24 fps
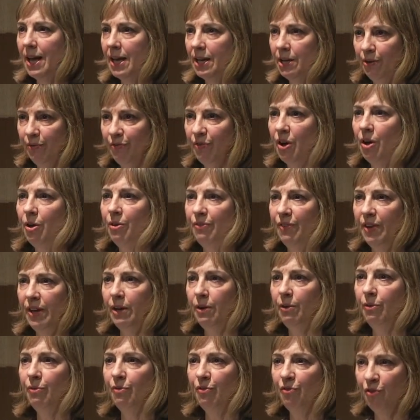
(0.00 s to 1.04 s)
and
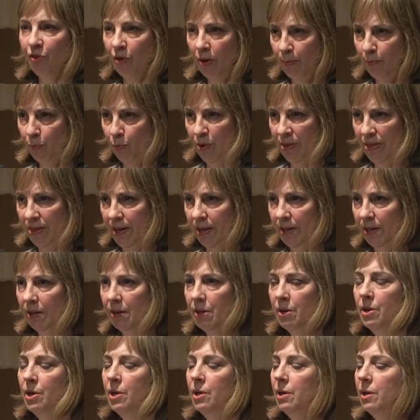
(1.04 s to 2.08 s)
evolving from
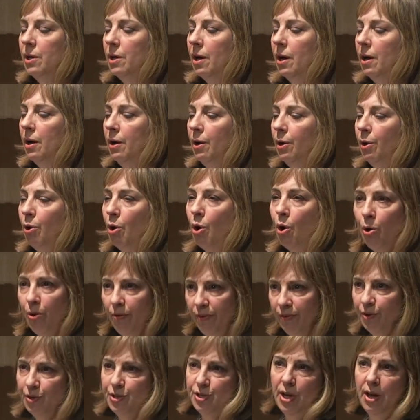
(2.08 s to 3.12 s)
within. Uh,
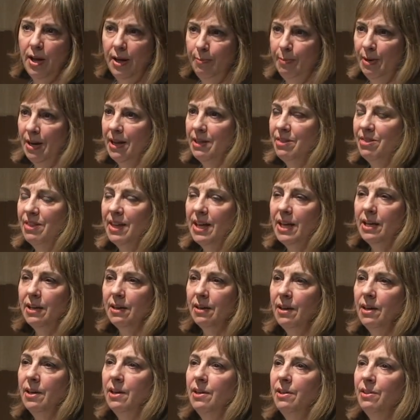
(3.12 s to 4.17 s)
over time, and I
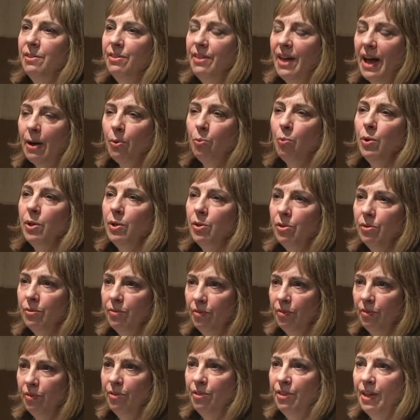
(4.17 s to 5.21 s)
think that
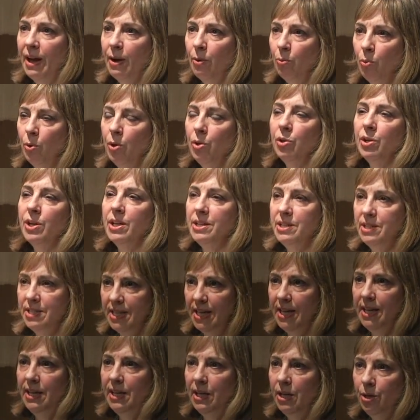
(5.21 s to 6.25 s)
will that will
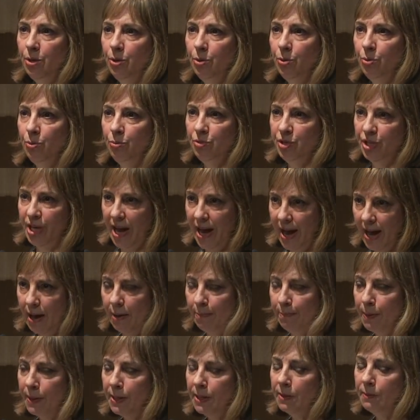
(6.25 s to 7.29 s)
continue to
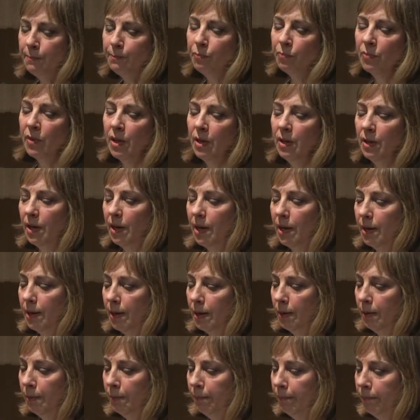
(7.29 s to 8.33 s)
happen.
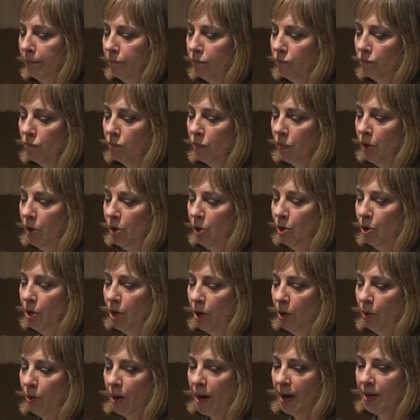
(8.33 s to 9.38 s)
Um, you
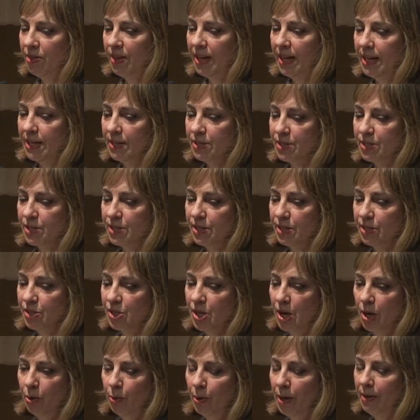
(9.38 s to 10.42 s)
know, I think it's
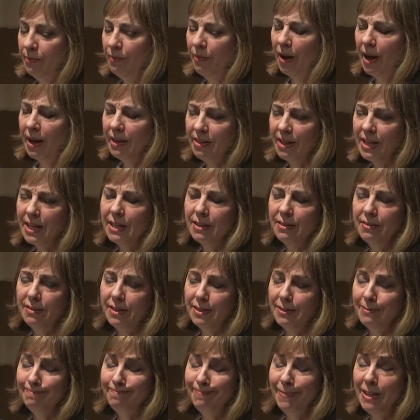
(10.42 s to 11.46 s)
so. I think
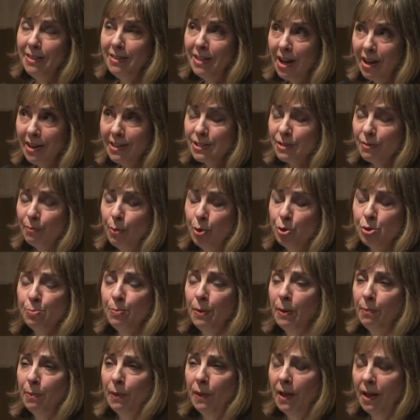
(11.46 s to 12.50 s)
in in the eyes of most
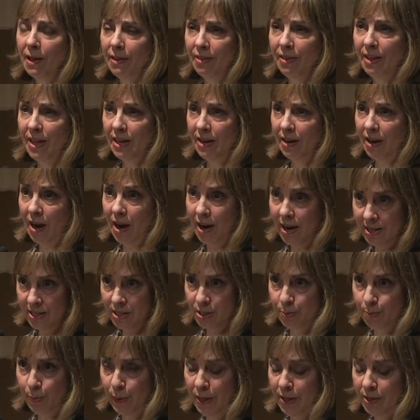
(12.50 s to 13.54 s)
people that I
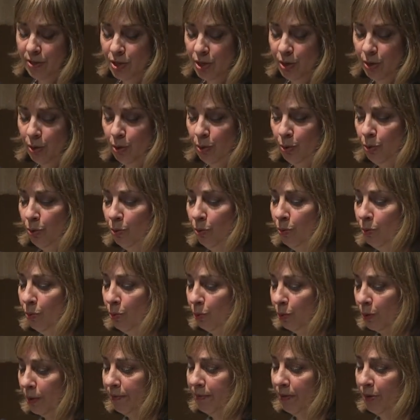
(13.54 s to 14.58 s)
speak to
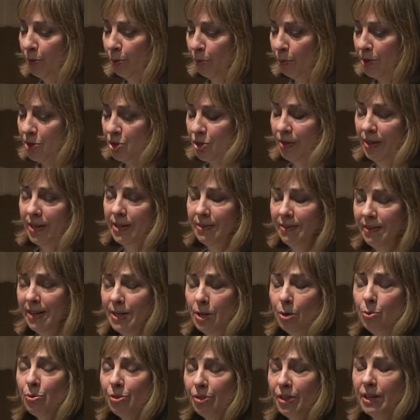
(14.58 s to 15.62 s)
who live in the region, they, they
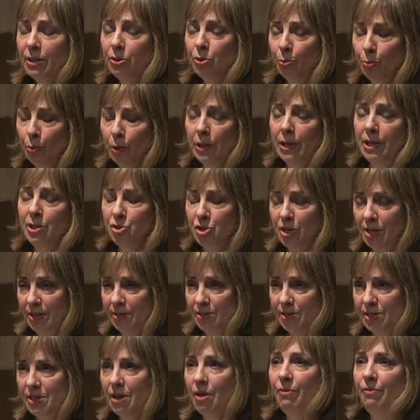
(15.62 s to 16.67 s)
don't think the religion
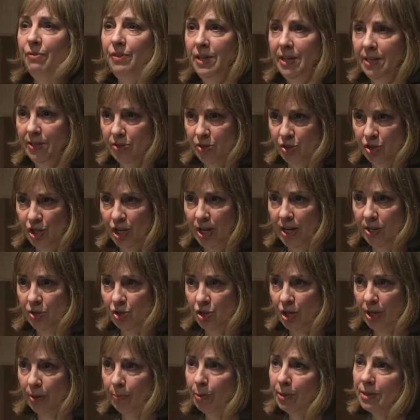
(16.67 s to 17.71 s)
itself needs
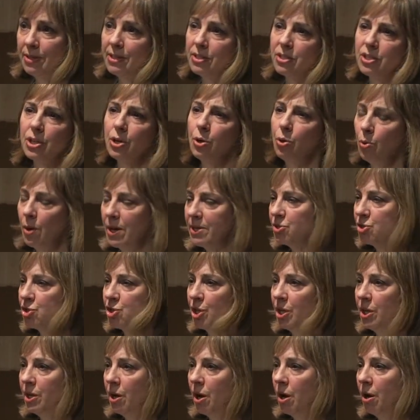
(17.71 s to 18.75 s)
changing, but it's a
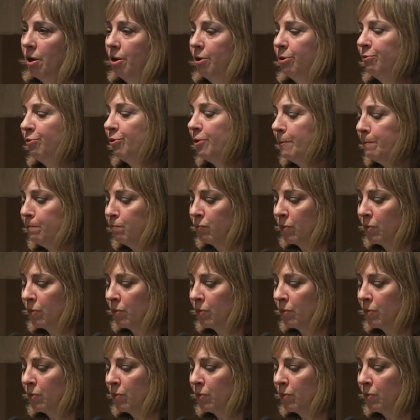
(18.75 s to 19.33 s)
question of